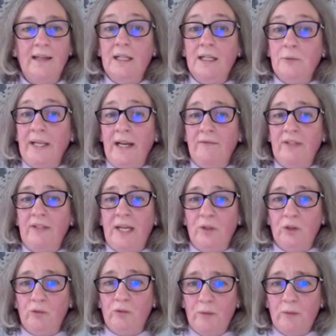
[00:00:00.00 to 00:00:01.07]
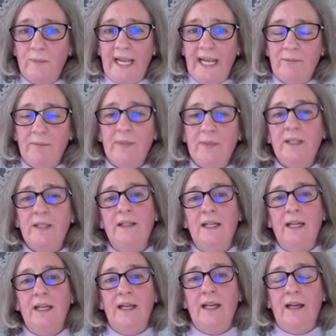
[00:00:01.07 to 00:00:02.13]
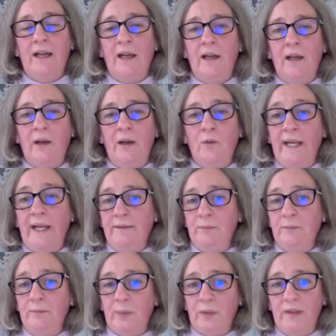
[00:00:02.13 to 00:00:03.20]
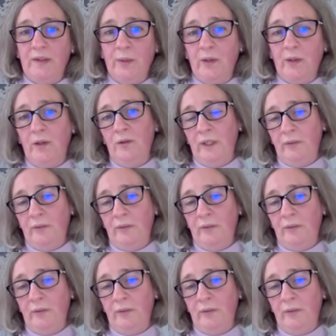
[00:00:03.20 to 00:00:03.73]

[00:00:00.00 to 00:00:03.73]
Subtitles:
We have then the group name. When possible,